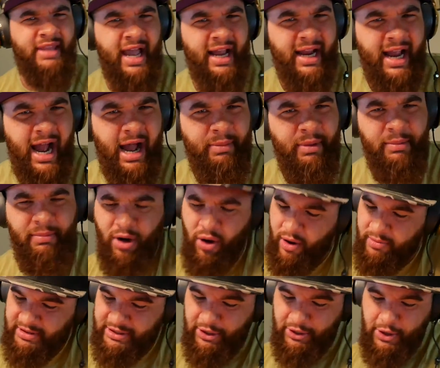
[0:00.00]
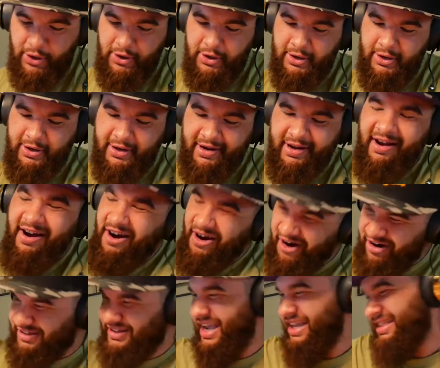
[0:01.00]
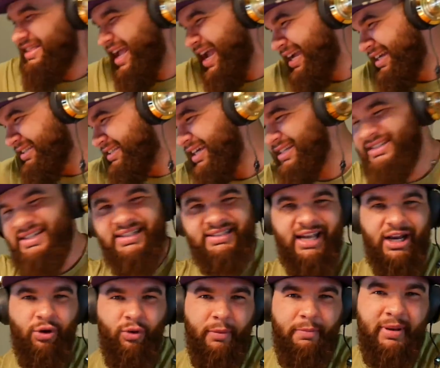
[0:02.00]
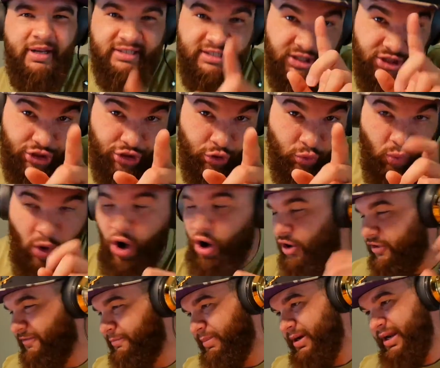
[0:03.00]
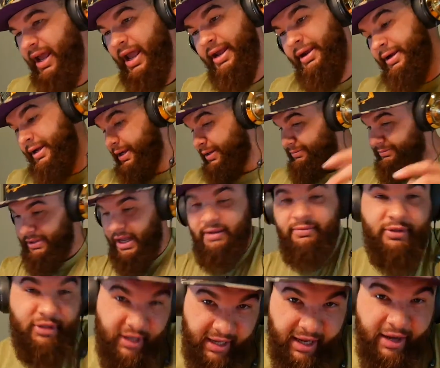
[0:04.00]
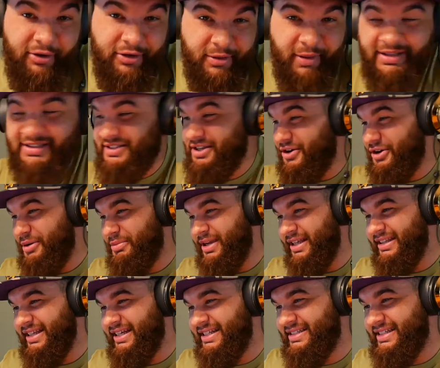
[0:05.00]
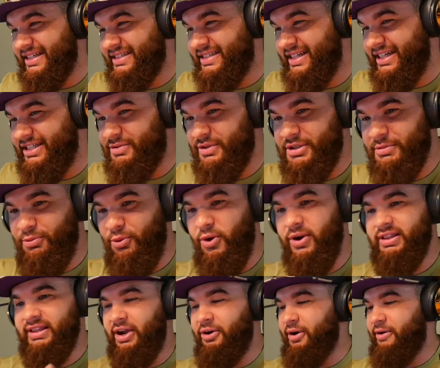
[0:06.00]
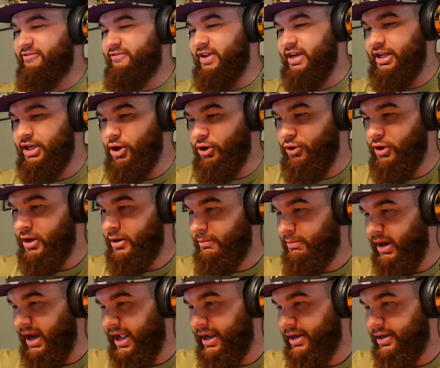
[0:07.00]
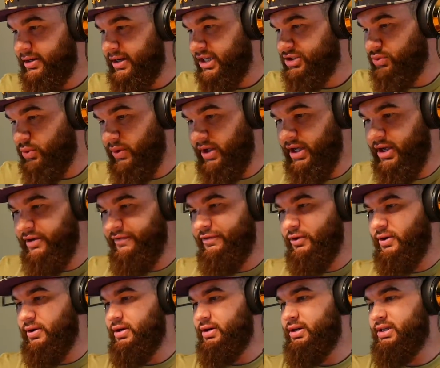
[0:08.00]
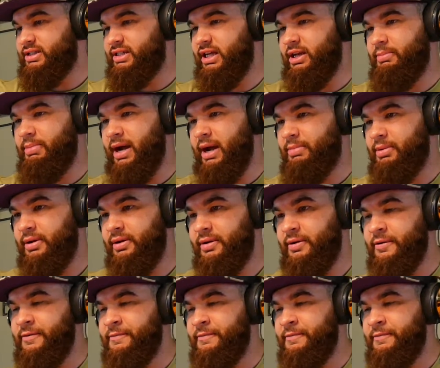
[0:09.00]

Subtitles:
that comment below. I'm still gonna part that thing just because I know it pisses you off. But hey, you're here, you have to turn up your Litty Six Titties with your boy. Lyric video play, that's what we here for. Let's get it popping.